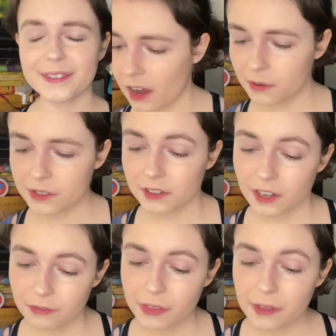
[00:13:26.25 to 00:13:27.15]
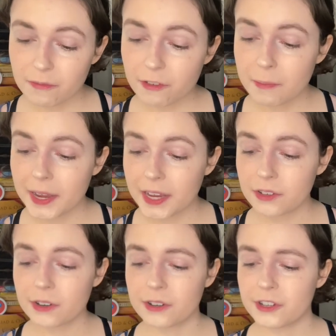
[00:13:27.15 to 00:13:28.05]
I was in love with them for being
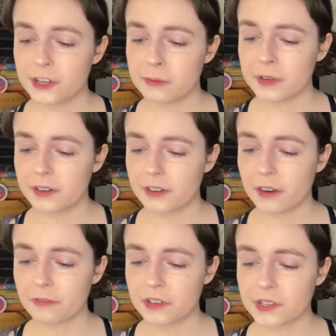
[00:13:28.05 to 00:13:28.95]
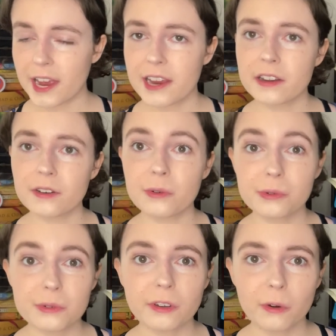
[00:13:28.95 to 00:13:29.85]
so human and for saying it
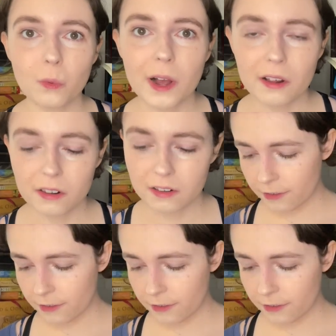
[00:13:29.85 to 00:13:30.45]
all so well.